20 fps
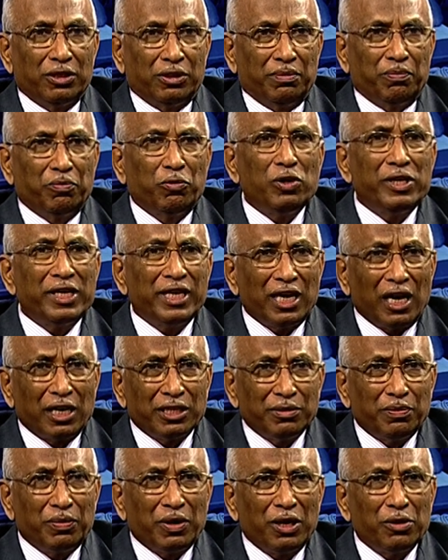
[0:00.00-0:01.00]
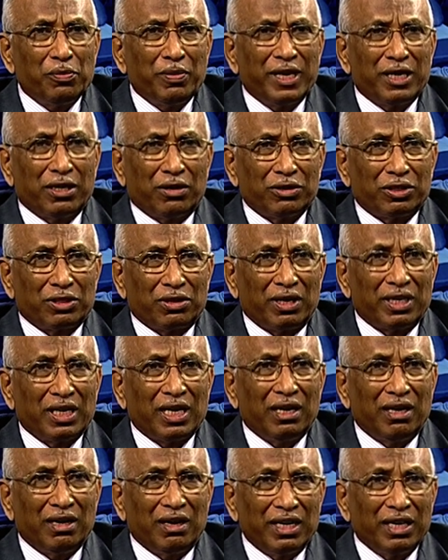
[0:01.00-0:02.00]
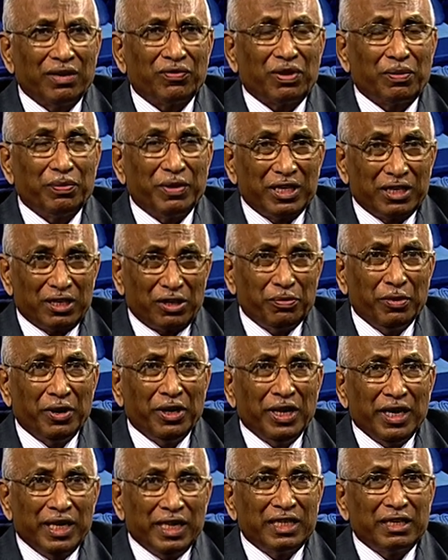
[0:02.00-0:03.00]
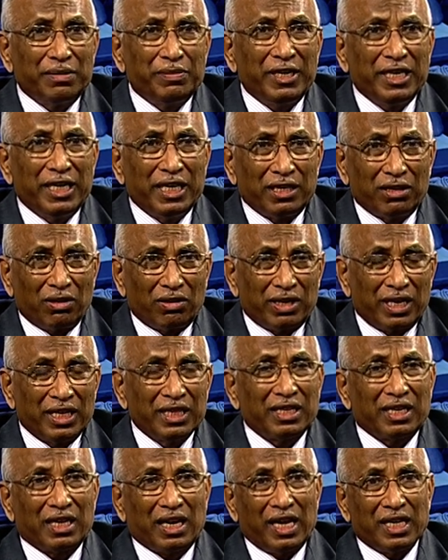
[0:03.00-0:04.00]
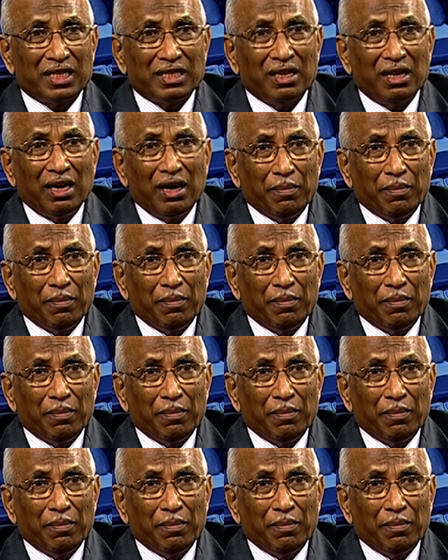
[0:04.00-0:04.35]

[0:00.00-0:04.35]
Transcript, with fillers: Boolean algebra you might have started learning from inter intermediate or 10th class,